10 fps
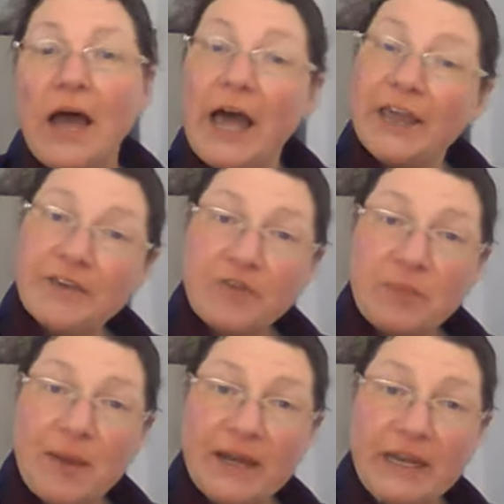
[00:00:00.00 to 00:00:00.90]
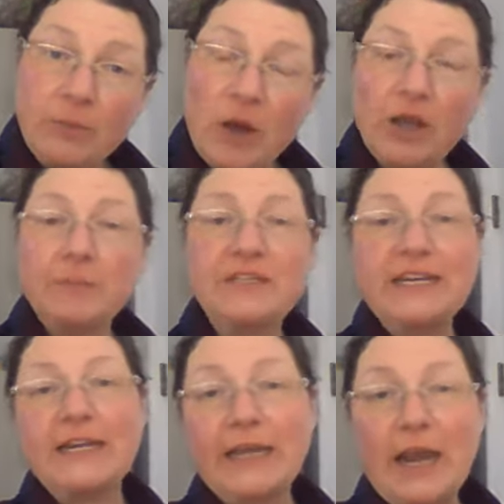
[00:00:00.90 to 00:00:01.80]
Hi everybody, welcome to
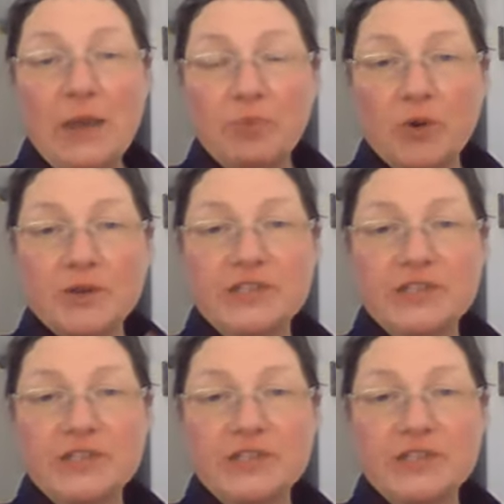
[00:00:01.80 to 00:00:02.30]
Eating in April.